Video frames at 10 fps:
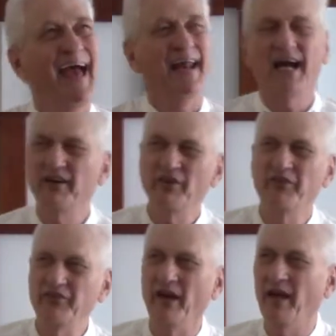And I got to
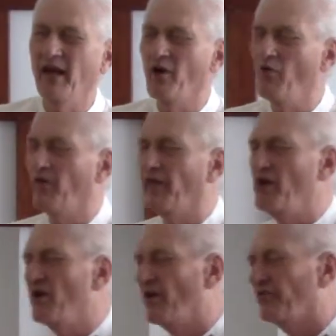studying it over
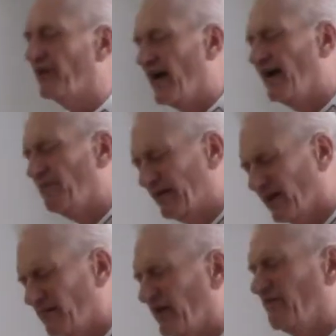the years, and I have
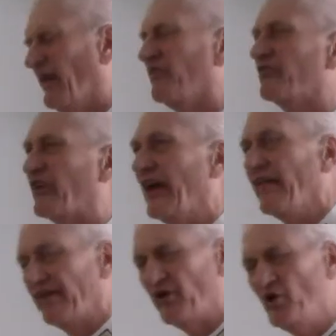become convinced
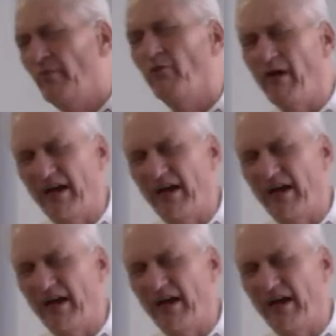that the human